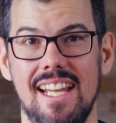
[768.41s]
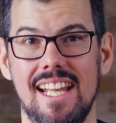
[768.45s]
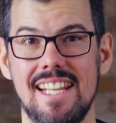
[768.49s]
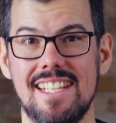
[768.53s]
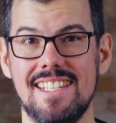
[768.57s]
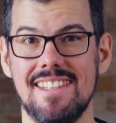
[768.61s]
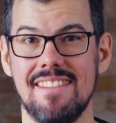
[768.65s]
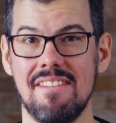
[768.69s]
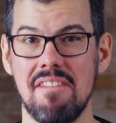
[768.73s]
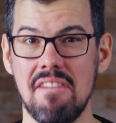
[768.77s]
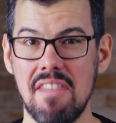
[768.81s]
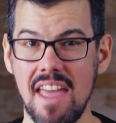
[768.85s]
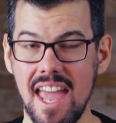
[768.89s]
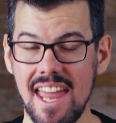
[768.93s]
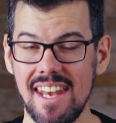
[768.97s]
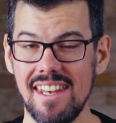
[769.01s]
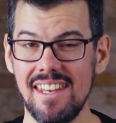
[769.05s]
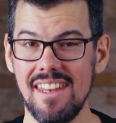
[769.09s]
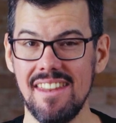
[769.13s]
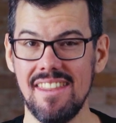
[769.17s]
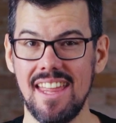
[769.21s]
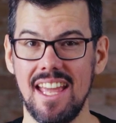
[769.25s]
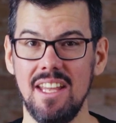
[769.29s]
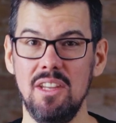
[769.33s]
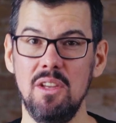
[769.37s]
It's
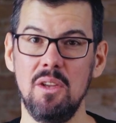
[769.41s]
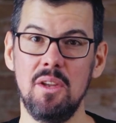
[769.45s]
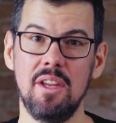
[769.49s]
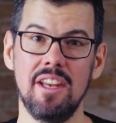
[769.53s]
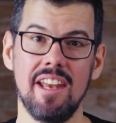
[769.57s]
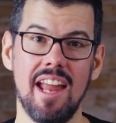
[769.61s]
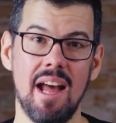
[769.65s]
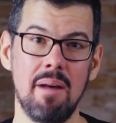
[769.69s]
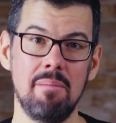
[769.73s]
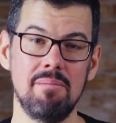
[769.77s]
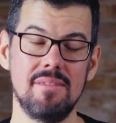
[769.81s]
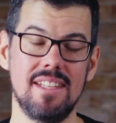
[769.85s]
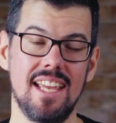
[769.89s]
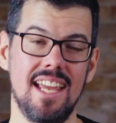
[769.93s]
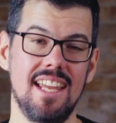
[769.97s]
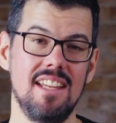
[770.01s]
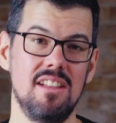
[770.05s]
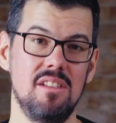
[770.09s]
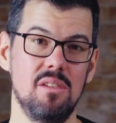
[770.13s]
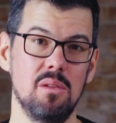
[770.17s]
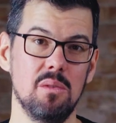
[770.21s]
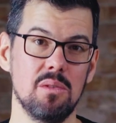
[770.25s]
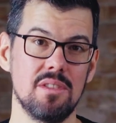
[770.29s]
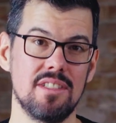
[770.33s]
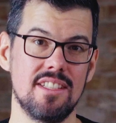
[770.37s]
then that you can
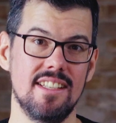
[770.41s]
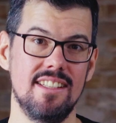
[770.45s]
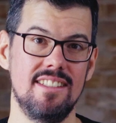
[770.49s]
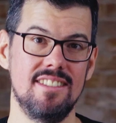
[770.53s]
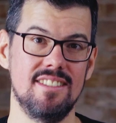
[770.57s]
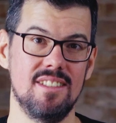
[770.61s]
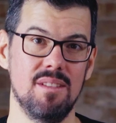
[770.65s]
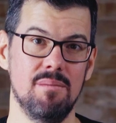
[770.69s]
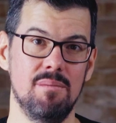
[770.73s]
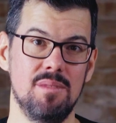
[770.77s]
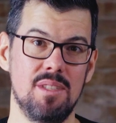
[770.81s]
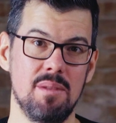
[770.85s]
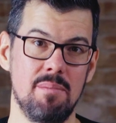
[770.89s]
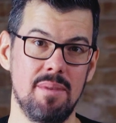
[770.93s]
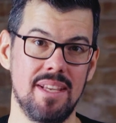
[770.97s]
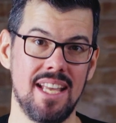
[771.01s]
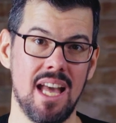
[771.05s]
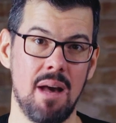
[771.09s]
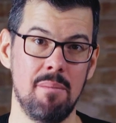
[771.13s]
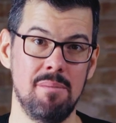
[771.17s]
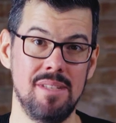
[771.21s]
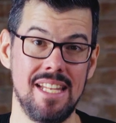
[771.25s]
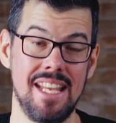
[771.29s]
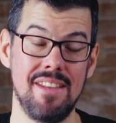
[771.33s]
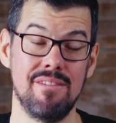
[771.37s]
update your system to
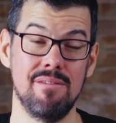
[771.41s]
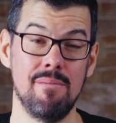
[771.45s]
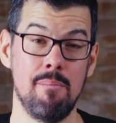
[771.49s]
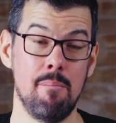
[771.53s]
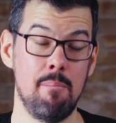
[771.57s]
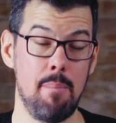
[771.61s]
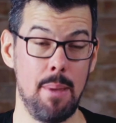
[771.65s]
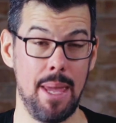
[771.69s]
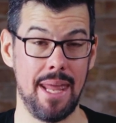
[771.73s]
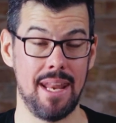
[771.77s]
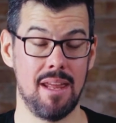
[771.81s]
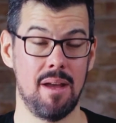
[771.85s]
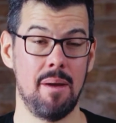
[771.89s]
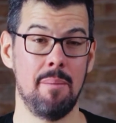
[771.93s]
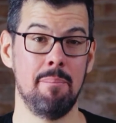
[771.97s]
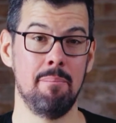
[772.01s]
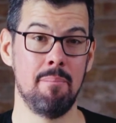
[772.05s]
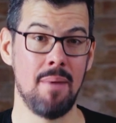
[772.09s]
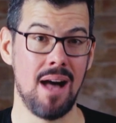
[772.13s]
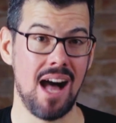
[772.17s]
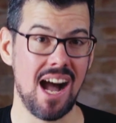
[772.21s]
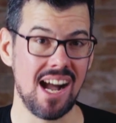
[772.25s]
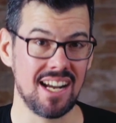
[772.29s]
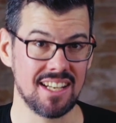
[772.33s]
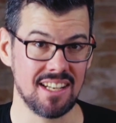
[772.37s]
become an even better
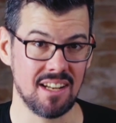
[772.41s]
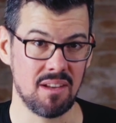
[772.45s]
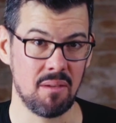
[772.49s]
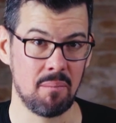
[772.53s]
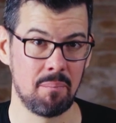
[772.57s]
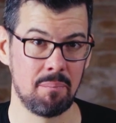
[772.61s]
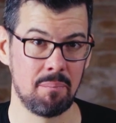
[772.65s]
marketer.